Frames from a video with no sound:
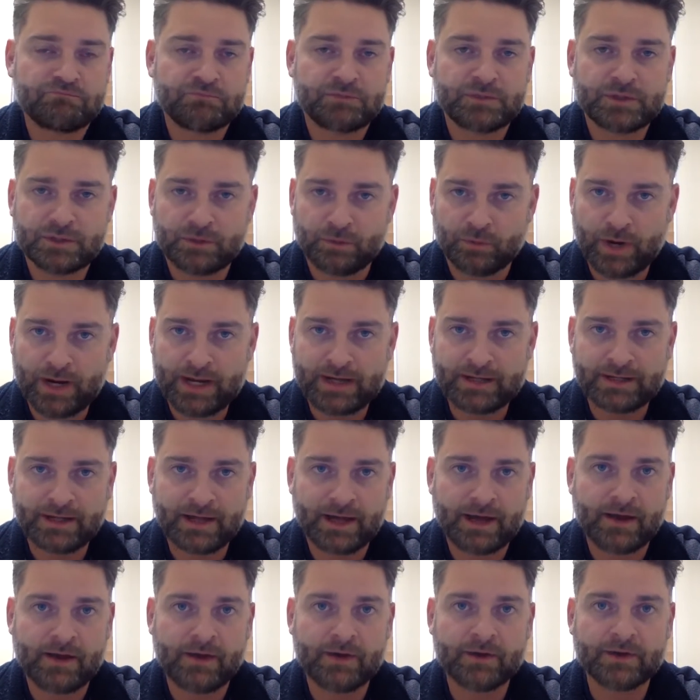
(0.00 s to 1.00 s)
to write
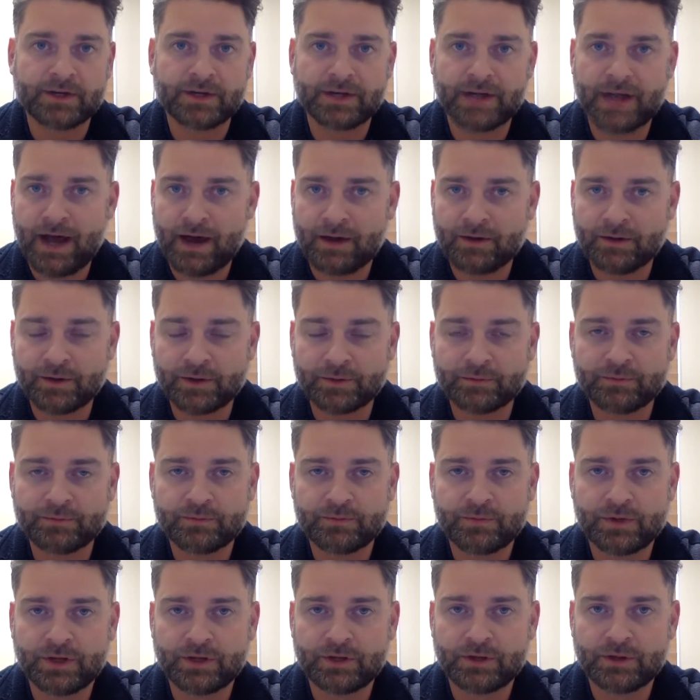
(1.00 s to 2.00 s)
down and how to
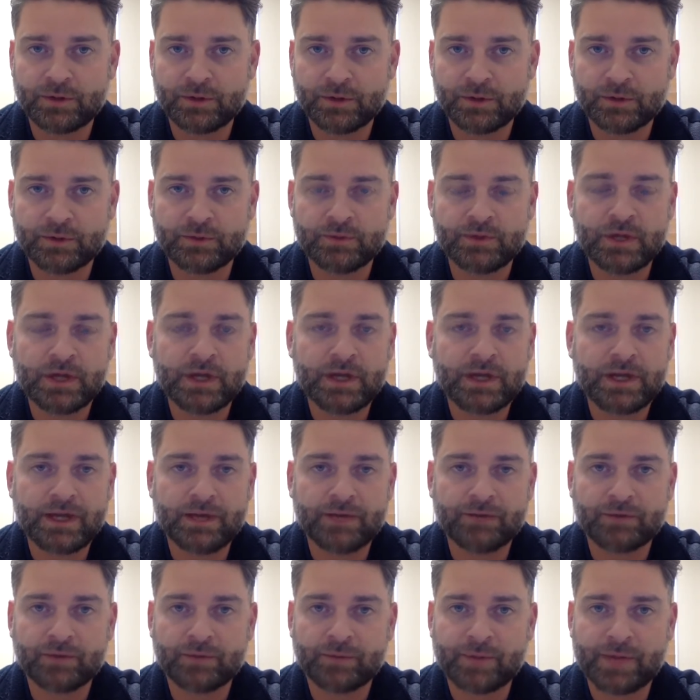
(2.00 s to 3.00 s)
include
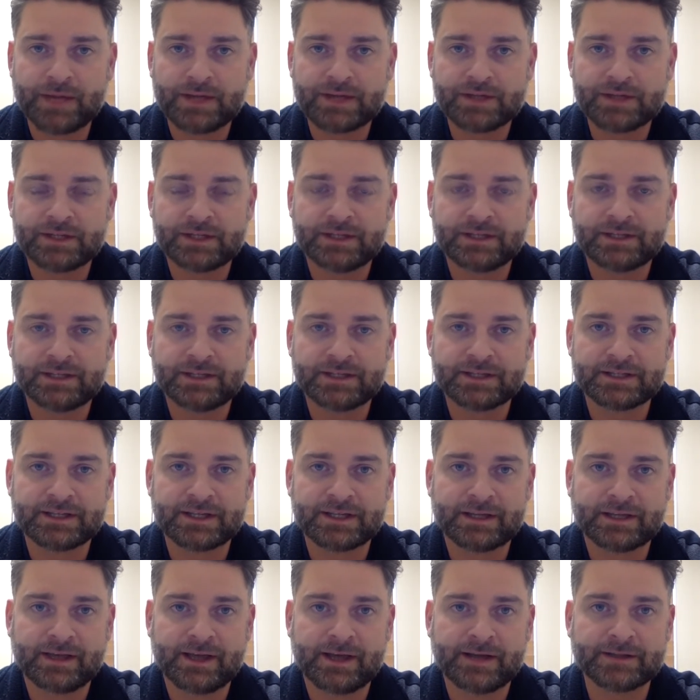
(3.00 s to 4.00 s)
information and things
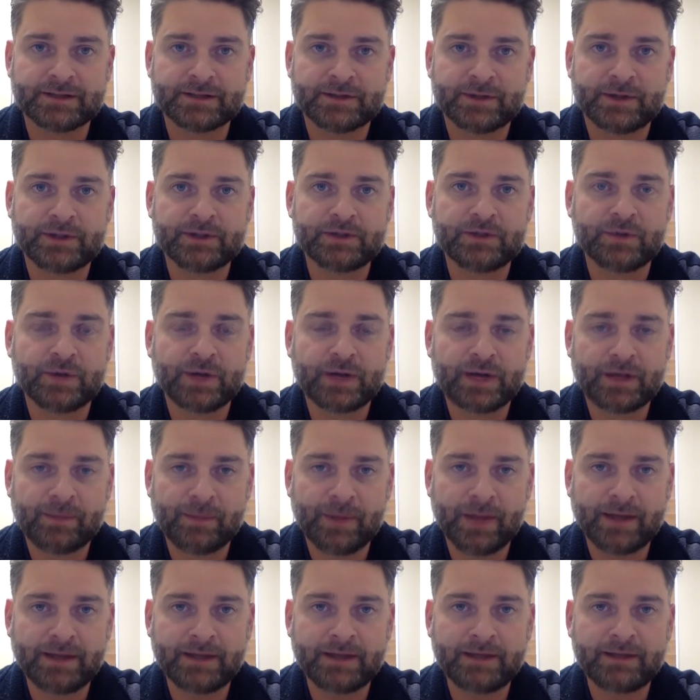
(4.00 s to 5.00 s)
like that. So I do
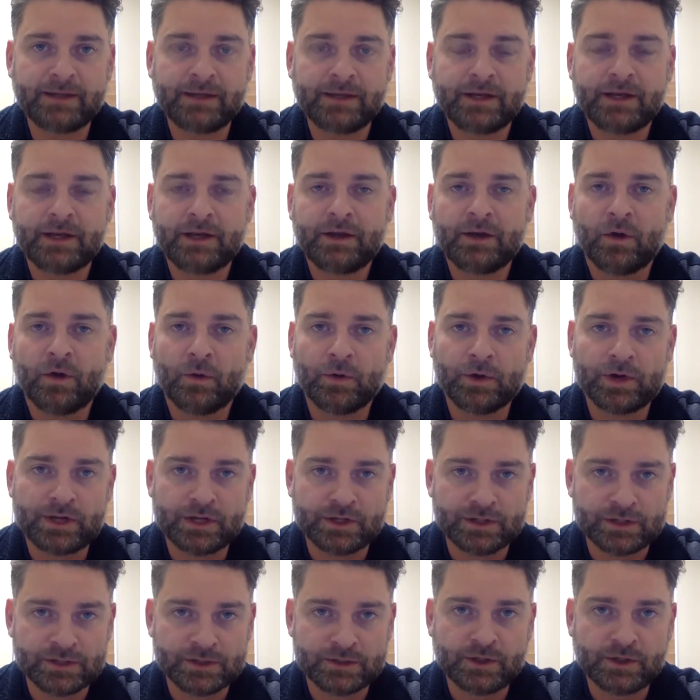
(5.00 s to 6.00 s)
recommend it, or you
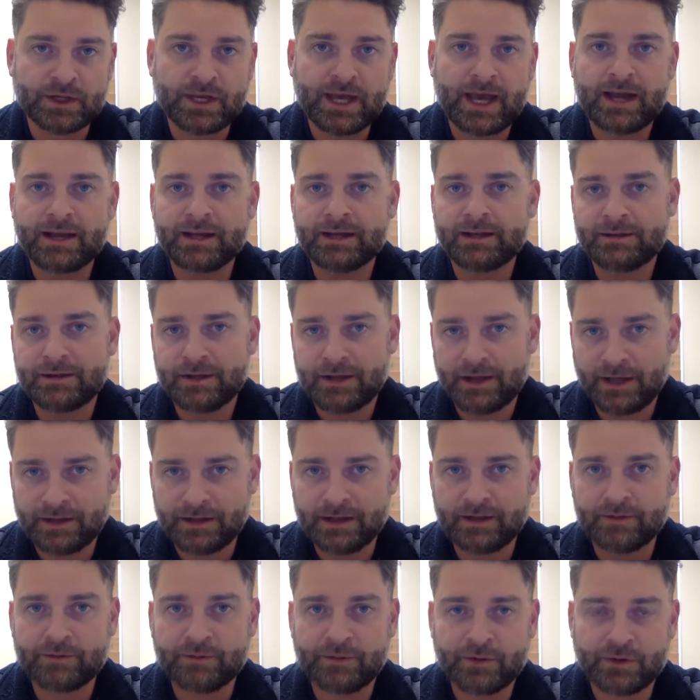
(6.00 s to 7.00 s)
can just look at it
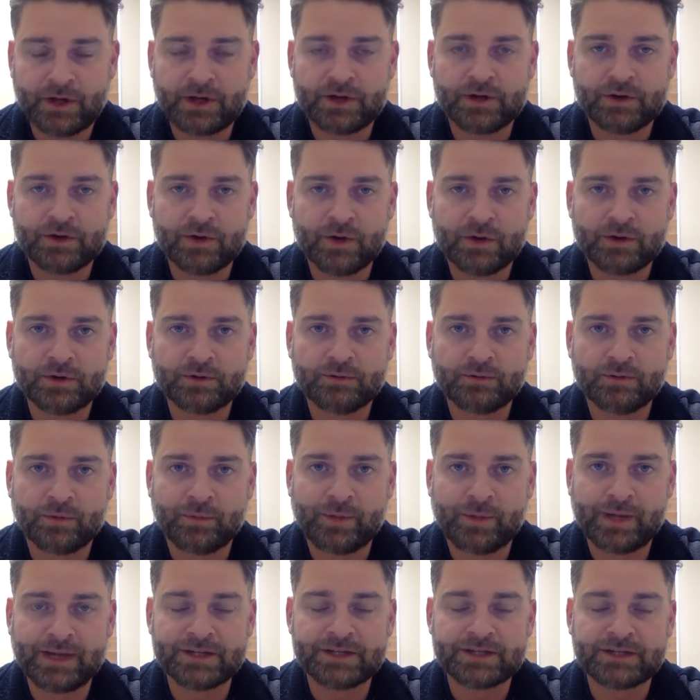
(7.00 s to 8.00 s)
and then fill out your own
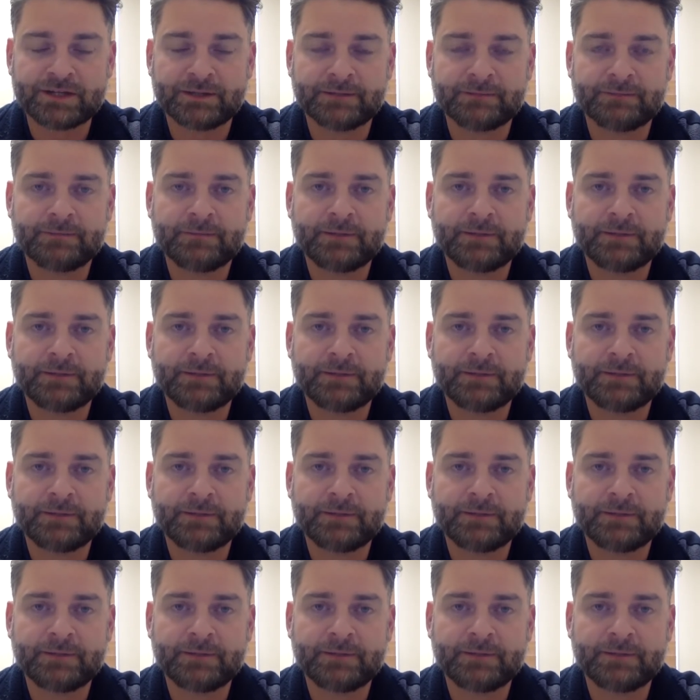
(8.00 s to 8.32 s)
information.